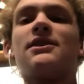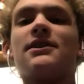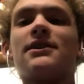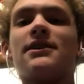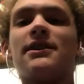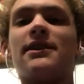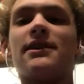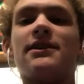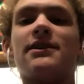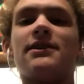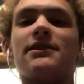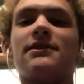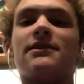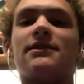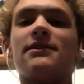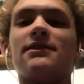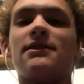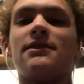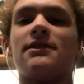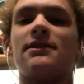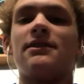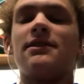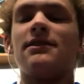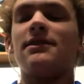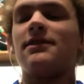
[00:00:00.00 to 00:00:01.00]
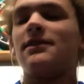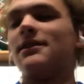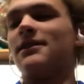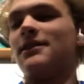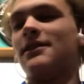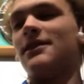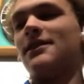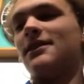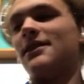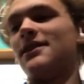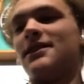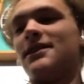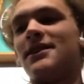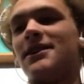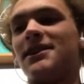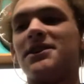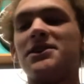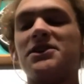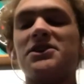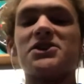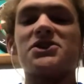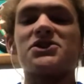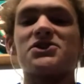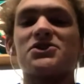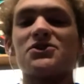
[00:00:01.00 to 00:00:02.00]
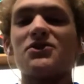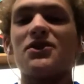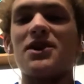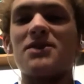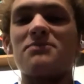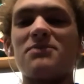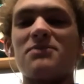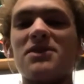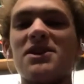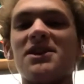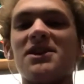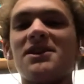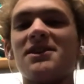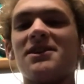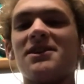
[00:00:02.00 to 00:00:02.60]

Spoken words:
and he destroyed me.